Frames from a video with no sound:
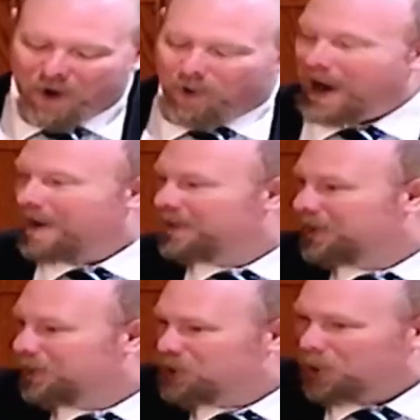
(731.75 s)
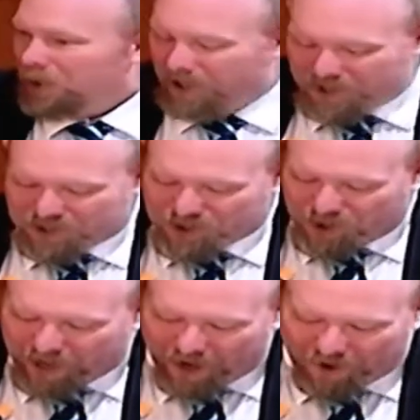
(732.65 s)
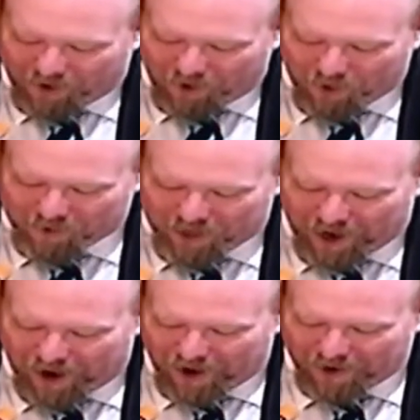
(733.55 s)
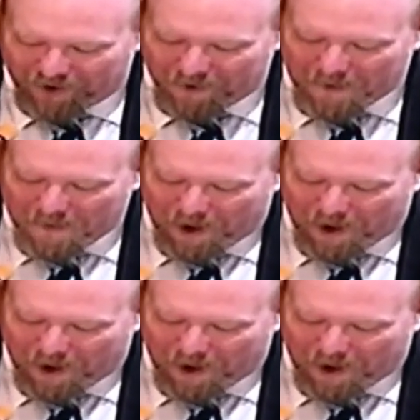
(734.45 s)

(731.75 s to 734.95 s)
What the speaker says: or having their toys strung out all over the aisle.